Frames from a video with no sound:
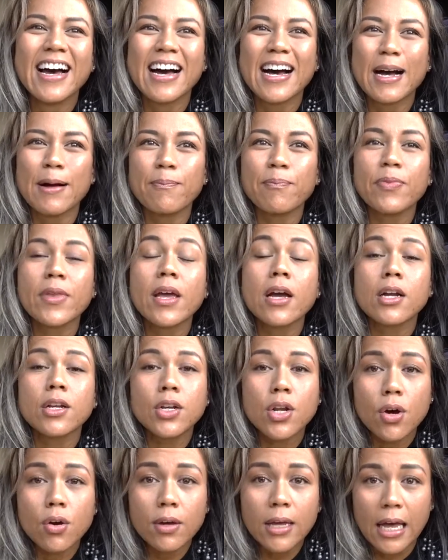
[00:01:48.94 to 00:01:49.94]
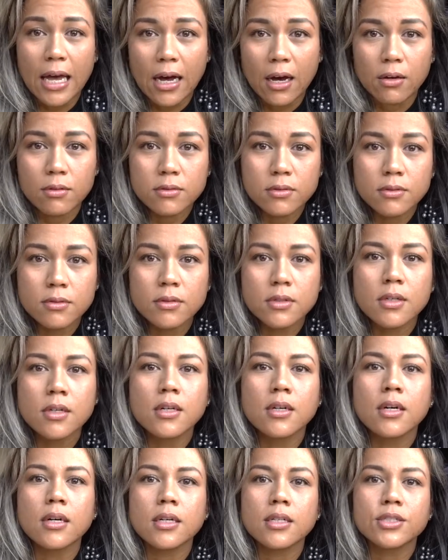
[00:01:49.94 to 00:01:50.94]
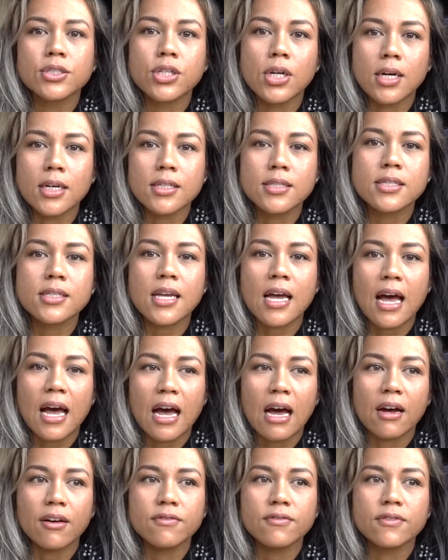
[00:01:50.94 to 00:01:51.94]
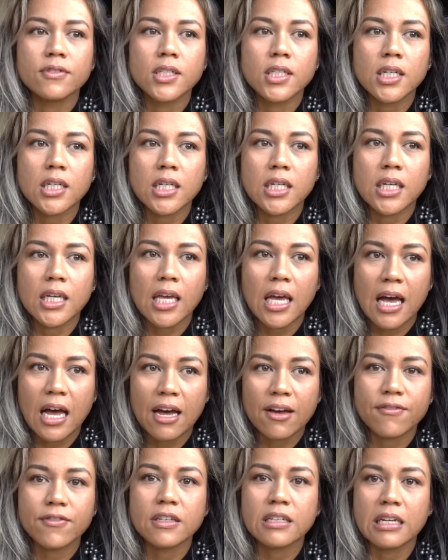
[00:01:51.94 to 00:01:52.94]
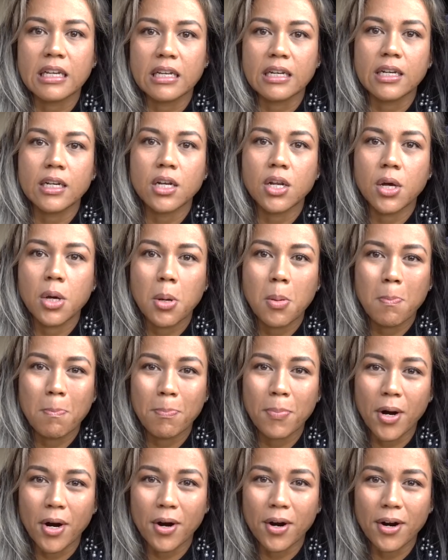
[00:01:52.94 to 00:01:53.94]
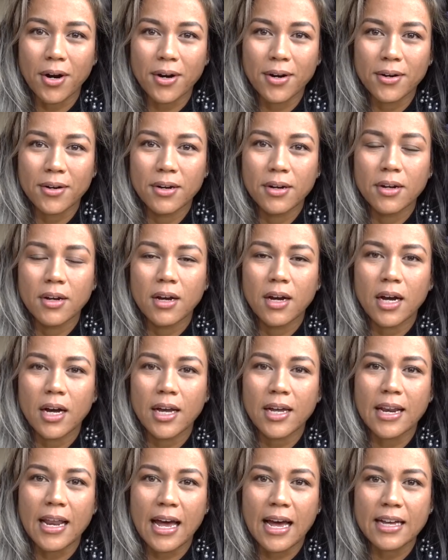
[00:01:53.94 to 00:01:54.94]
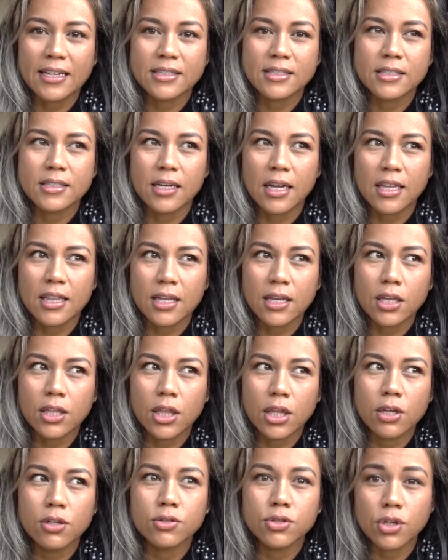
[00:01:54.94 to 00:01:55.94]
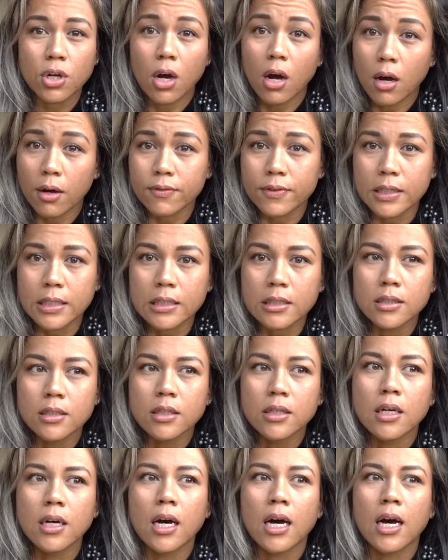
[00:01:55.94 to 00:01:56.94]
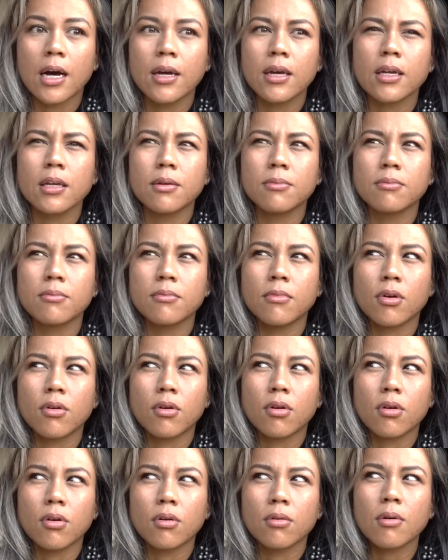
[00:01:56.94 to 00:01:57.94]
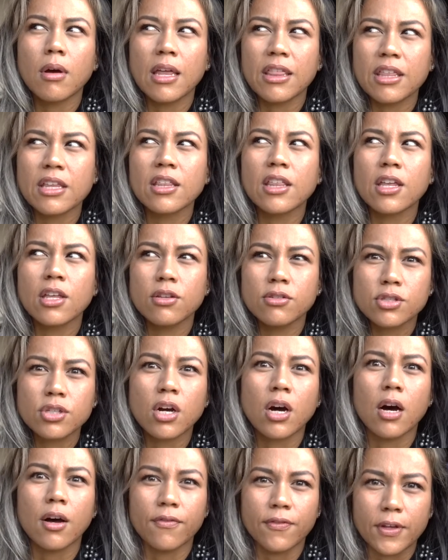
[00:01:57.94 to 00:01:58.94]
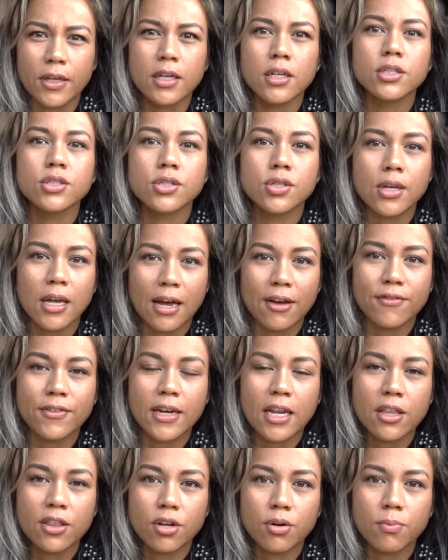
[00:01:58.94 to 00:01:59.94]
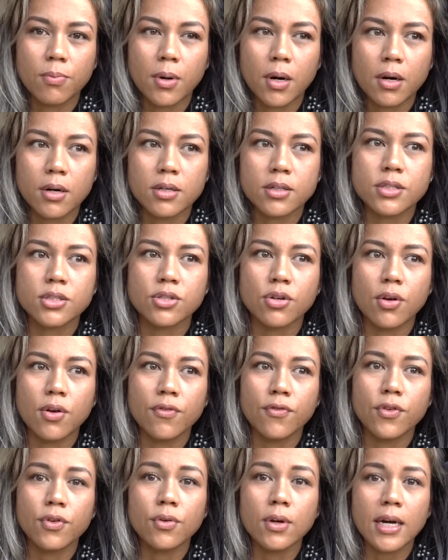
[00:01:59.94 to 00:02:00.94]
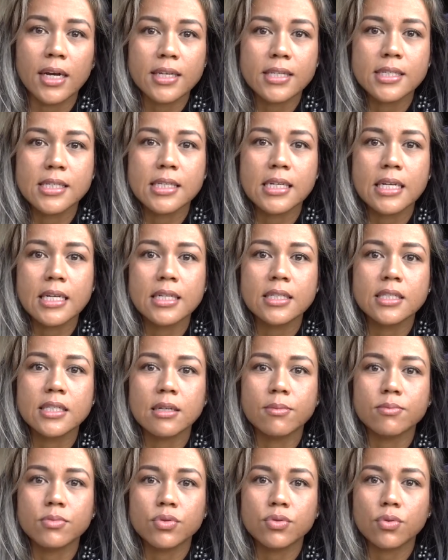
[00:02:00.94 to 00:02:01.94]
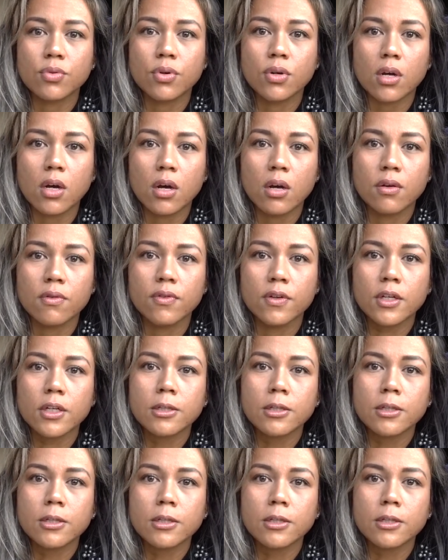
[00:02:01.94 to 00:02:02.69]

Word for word: um, No Cow does have a caffeinated bar. It has, I think they use coffee. Uh, I think they use coffee to caffeinate their bars. So if you guys need some sort of